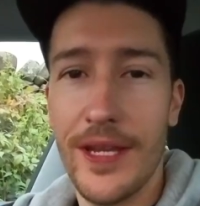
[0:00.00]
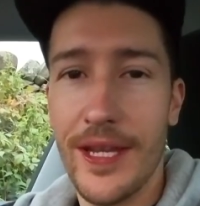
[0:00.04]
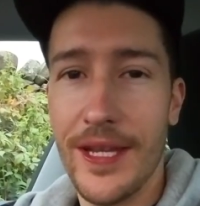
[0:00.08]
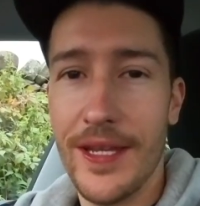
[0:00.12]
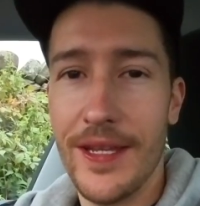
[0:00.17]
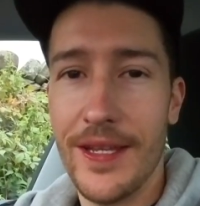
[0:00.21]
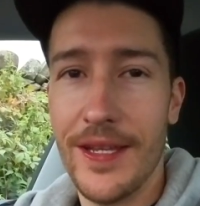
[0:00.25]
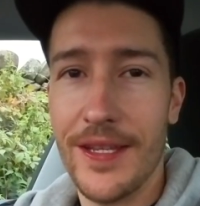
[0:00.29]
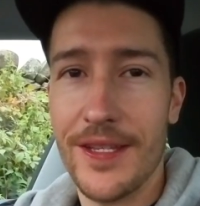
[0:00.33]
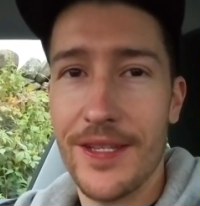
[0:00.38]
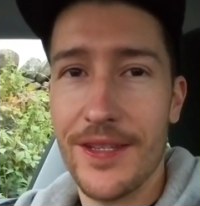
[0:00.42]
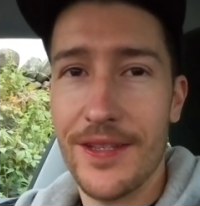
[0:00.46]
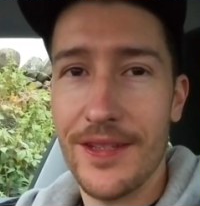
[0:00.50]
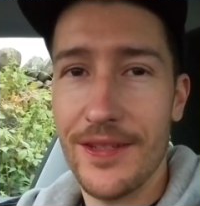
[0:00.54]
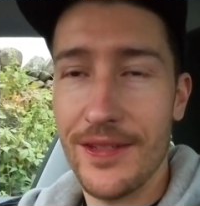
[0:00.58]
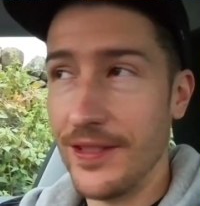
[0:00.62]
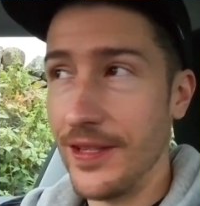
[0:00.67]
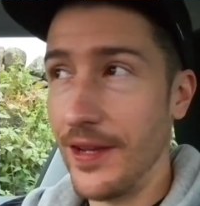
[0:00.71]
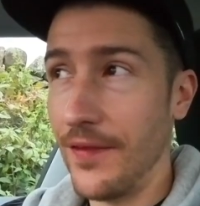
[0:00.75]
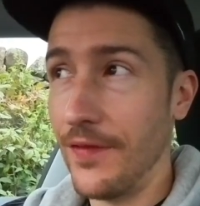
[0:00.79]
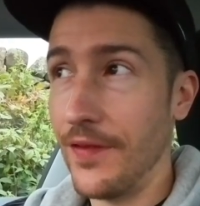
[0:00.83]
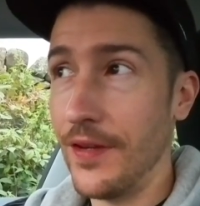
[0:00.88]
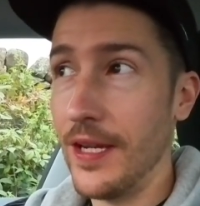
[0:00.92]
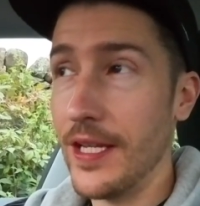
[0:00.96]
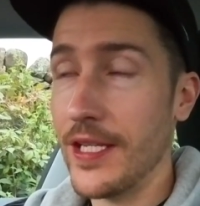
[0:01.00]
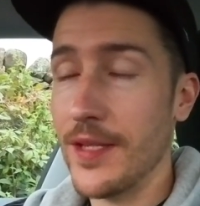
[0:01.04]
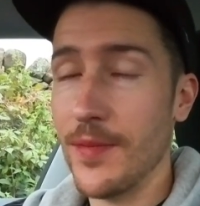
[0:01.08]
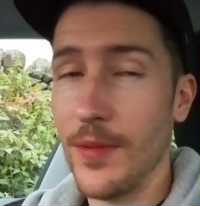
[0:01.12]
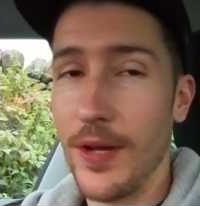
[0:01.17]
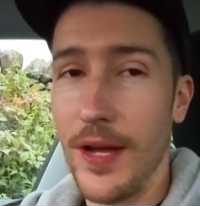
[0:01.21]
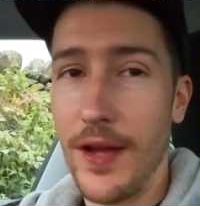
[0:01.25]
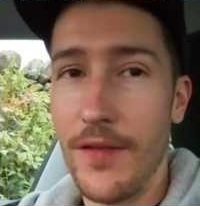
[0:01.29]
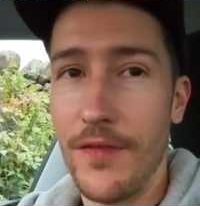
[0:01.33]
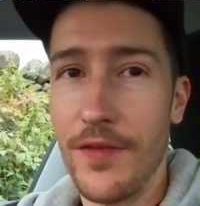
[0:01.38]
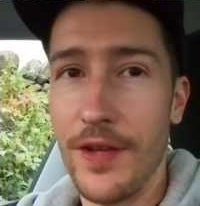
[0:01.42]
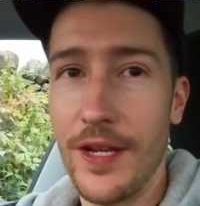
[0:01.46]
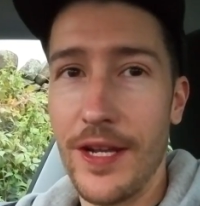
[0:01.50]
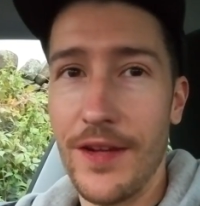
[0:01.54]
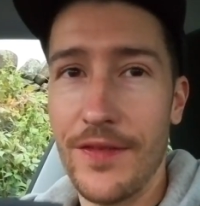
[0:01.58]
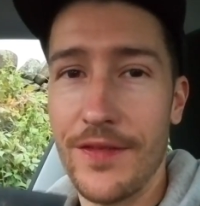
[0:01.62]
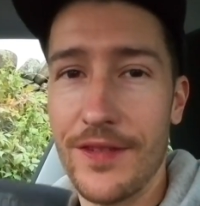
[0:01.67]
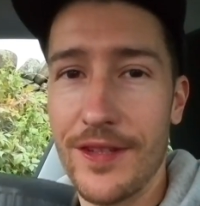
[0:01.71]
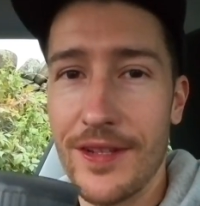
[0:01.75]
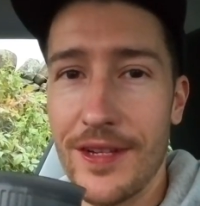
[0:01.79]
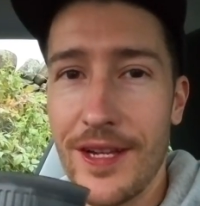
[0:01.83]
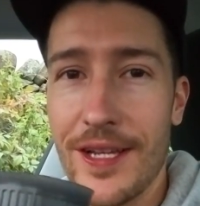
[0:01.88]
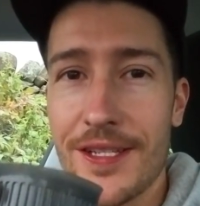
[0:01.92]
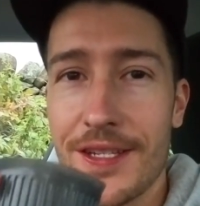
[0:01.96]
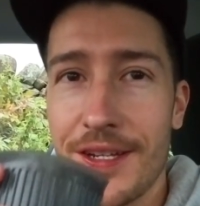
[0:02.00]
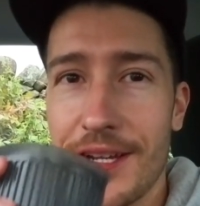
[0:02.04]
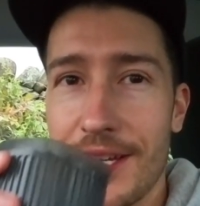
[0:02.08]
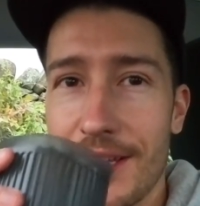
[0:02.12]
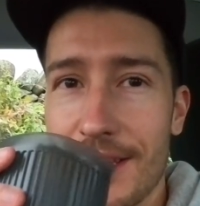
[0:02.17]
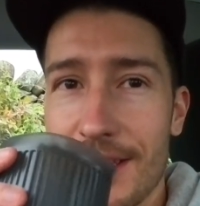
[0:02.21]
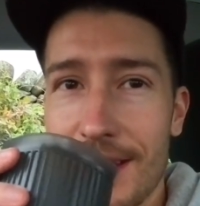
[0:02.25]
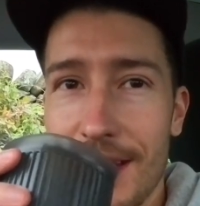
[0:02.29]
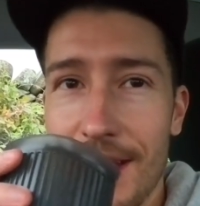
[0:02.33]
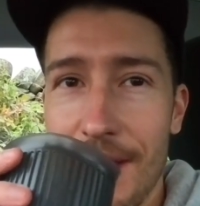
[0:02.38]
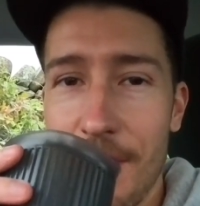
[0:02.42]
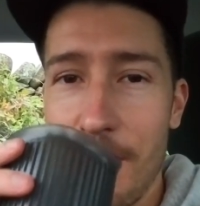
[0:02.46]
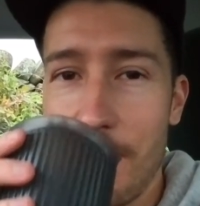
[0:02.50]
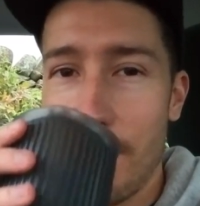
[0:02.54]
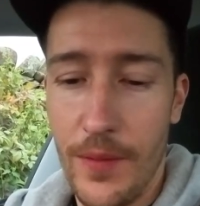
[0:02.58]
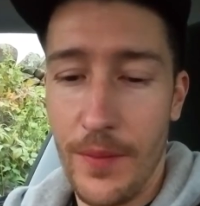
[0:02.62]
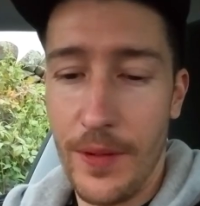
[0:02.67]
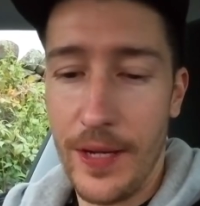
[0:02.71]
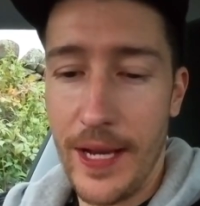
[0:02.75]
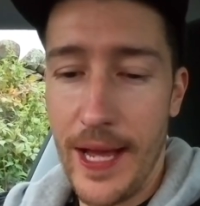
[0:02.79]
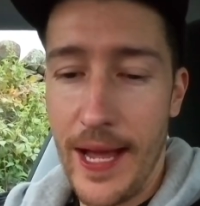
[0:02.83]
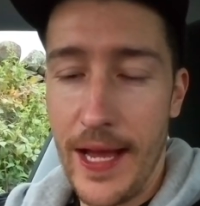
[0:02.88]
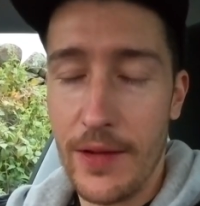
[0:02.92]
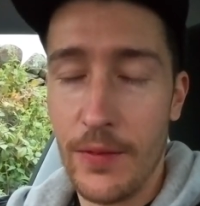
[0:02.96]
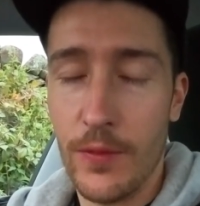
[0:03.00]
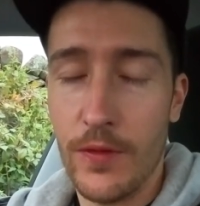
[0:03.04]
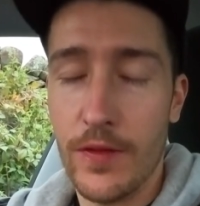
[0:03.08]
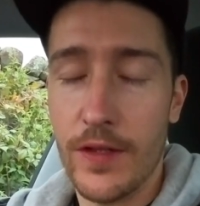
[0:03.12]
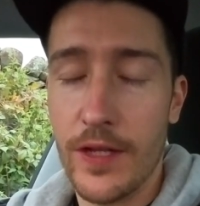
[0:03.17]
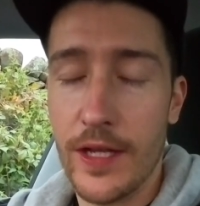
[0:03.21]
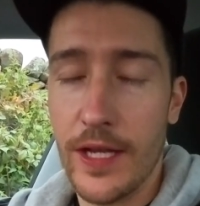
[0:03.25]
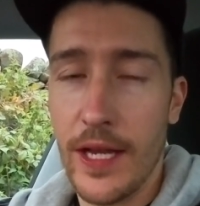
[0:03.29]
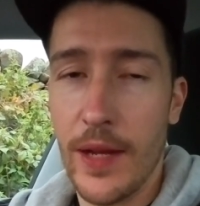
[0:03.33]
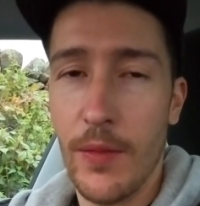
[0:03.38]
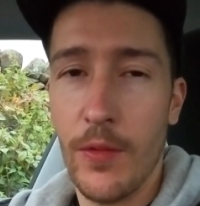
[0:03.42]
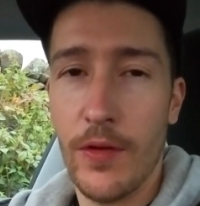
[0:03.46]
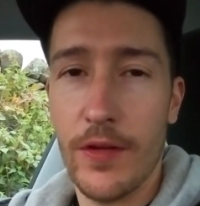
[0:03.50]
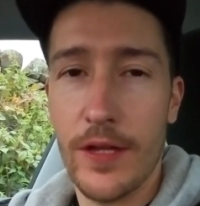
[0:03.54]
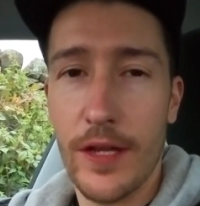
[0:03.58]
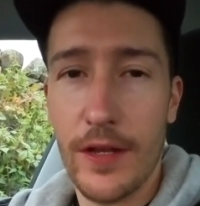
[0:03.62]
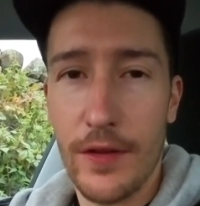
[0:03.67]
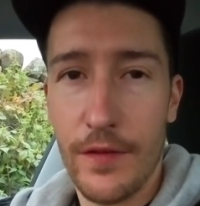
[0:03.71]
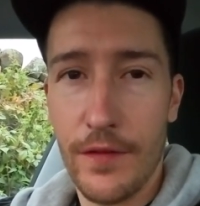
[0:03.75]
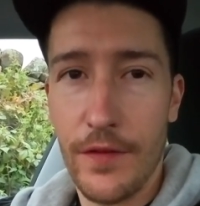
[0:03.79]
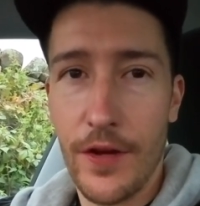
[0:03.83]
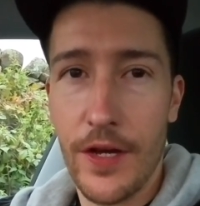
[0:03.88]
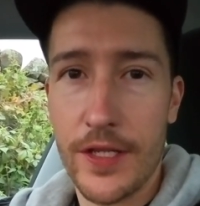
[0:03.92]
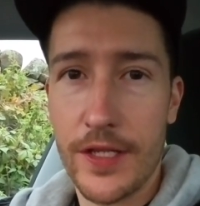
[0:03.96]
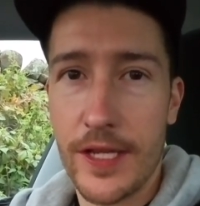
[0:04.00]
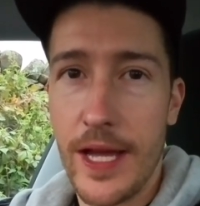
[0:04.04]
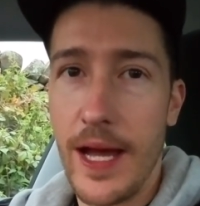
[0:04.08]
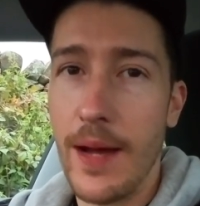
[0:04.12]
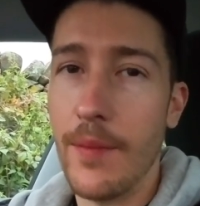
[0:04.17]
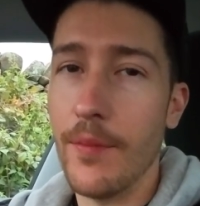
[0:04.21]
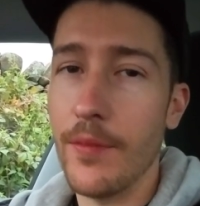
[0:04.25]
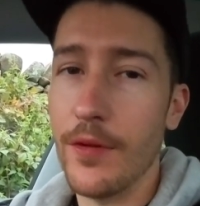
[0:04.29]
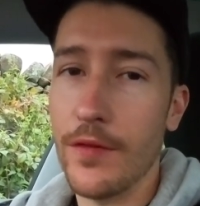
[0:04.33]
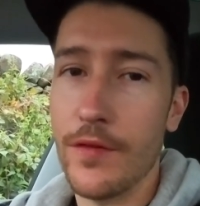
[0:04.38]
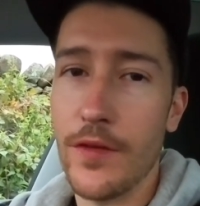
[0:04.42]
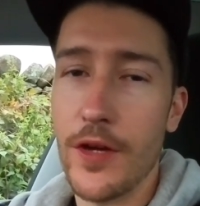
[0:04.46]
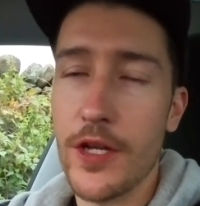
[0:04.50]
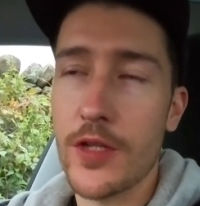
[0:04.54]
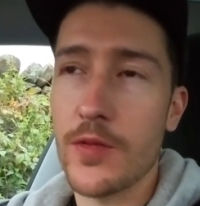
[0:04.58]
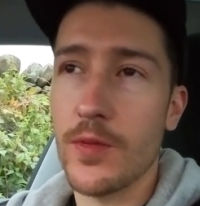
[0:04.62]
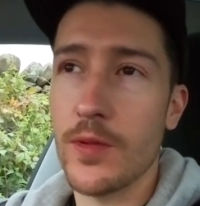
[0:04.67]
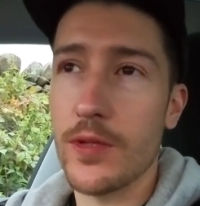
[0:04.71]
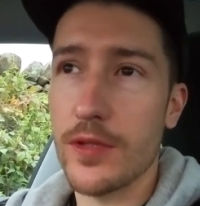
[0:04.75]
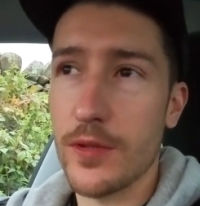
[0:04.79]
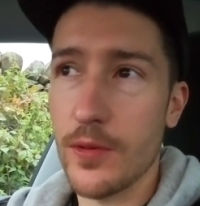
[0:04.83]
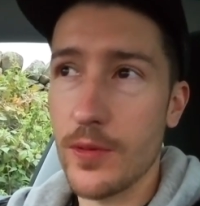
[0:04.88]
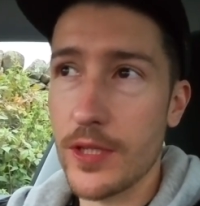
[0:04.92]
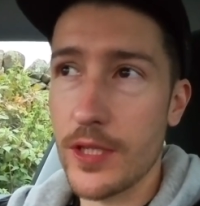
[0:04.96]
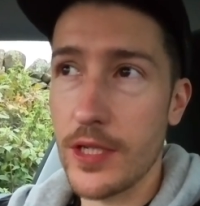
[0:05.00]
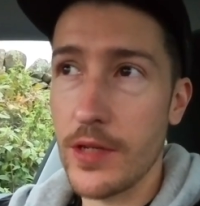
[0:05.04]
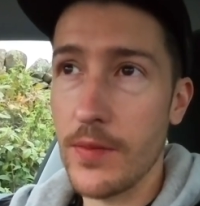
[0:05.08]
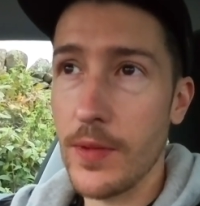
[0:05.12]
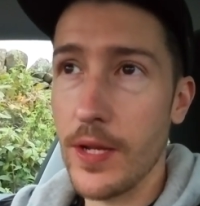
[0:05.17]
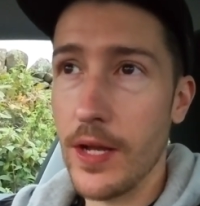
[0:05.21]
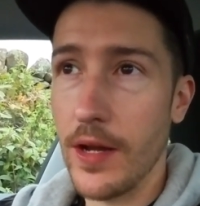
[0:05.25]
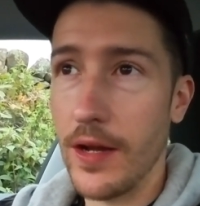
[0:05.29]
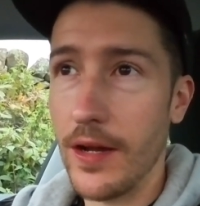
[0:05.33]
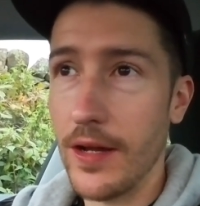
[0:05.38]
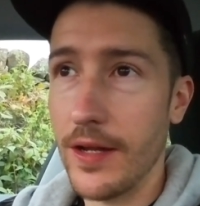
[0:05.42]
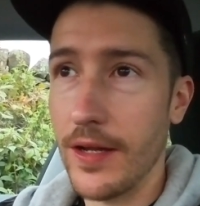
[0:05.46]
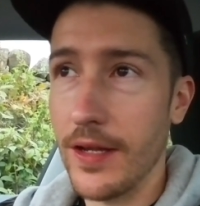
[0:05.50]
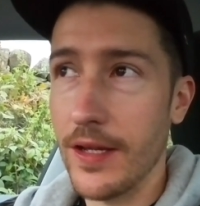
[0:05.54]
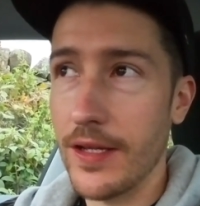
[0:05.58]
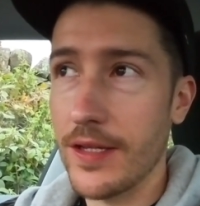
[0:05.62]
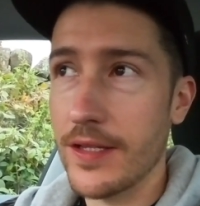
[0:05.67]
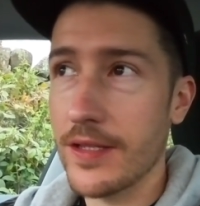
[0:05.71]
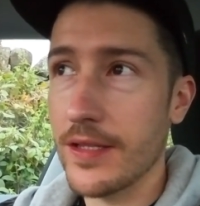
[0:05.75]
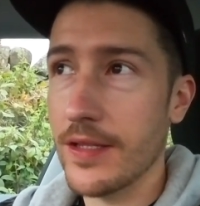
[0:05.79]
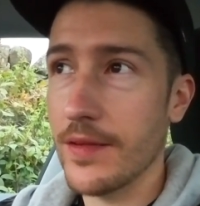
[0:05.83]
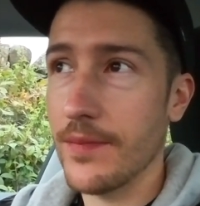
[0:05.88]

need this. Definitely need some caffeine after last night's sleep. I'm glad we did it. We did the first camp. The first one's always going to be the hardest.